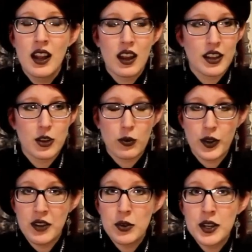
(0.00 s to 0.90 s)
like your
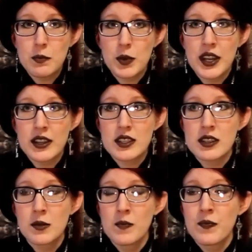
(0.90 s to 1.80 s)
favorite
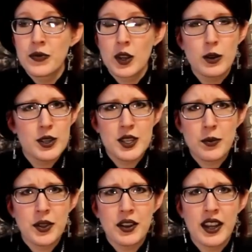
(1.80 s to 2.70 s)
piece, or
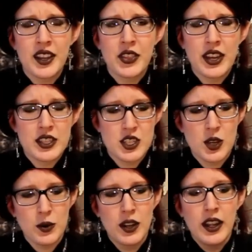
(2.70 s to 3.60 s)
something like that. So